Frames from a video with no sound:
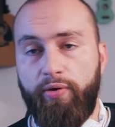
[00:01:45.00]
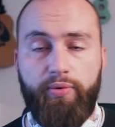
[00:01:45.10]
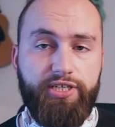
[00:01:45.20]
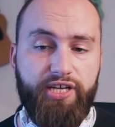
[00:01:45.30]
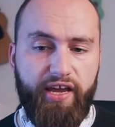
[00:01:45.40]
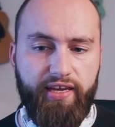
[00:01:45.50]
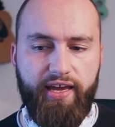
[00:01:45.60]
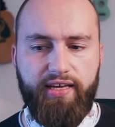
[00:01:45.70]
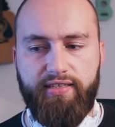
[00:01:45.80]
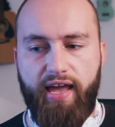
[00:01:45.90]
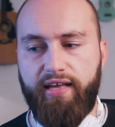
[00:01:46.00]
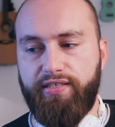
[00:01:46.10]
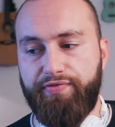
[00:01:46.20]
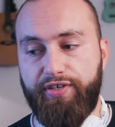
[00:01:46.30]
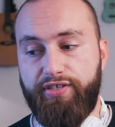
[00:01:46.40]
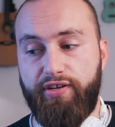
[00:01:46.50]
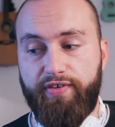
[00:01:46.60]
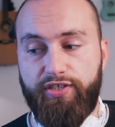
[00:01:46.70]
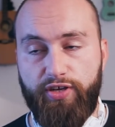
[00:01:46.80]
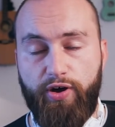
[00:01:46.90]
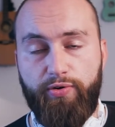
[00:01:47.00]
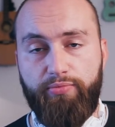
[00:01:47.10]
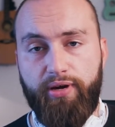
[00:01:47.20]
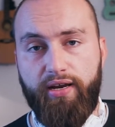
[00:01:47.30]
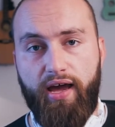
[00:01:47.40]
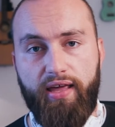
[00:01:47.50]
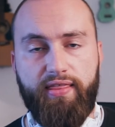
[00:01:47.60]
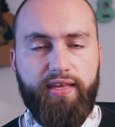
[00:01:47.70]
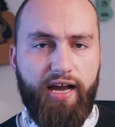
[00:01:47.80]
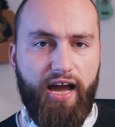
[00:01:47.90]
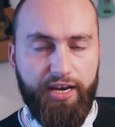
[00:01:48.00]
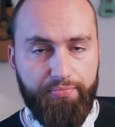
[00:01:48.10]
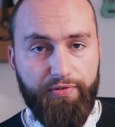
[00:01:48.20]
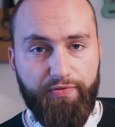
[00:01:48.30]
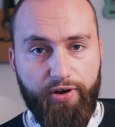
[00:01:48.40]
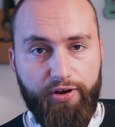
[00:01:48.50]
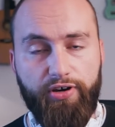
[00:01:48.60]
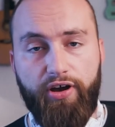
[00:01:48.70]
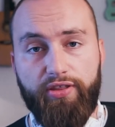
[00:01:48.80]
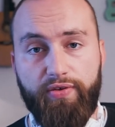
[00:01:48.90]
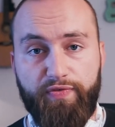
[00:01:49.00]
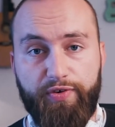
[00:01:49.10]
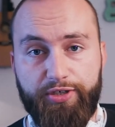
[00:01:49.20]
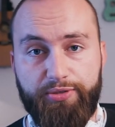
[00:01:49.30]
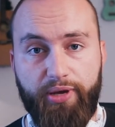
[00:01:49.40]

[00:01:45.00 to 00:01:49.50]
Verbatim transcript: which I guess has a reason of its own, but I think I'd prefer it on the first